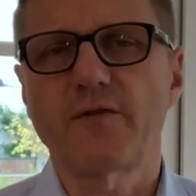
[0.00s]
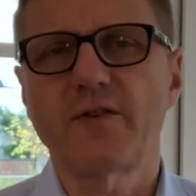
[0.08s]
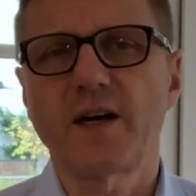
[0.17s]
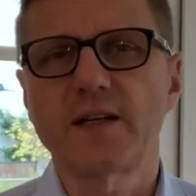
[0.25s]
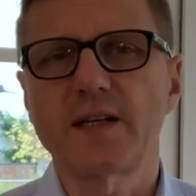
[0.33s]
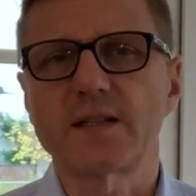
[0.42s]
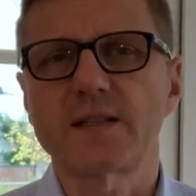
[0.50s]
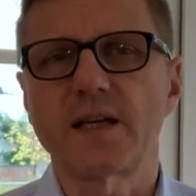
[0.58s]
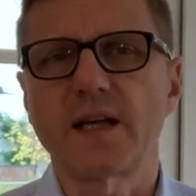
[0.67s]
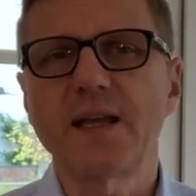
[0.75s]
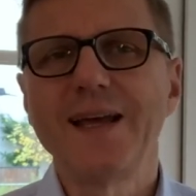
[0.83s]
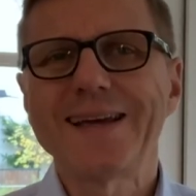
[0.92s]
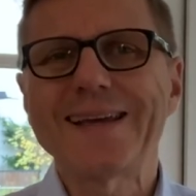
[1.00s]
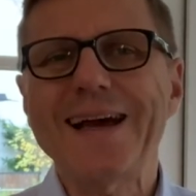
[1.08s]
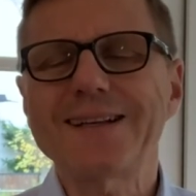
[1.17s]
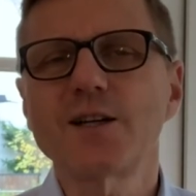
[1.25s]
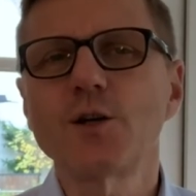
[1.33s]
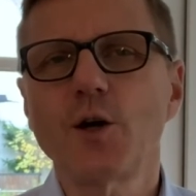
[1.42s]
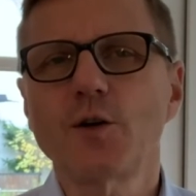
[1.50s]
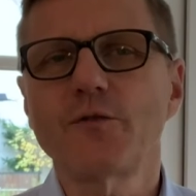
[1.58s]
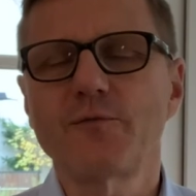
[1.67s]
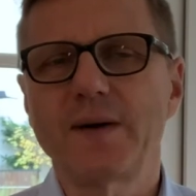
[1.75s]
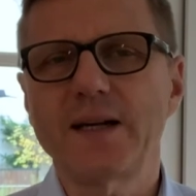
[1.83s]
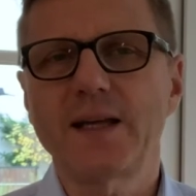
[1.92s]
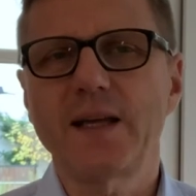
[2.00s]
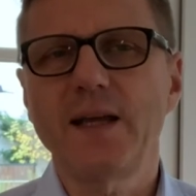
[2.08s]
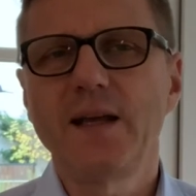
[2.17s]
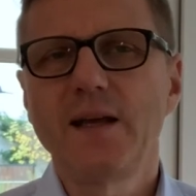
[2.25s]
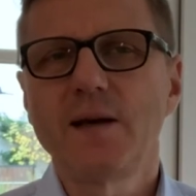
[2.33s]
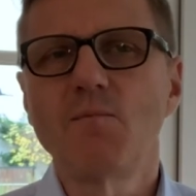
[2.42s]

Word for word: financing, get a lot of money,